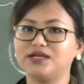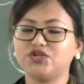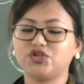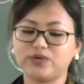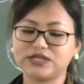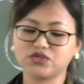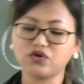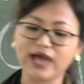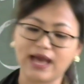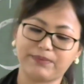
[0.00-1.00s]
She was
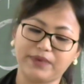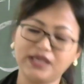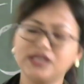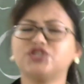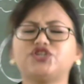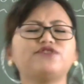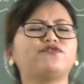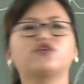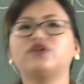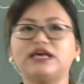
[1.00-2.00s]
so happy, she
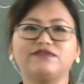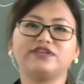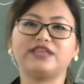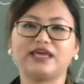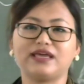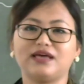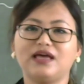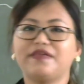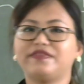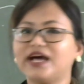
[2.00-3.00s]
forgot everything.
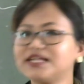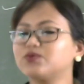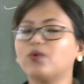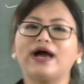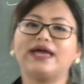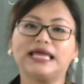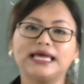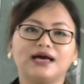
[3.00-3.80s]
That's why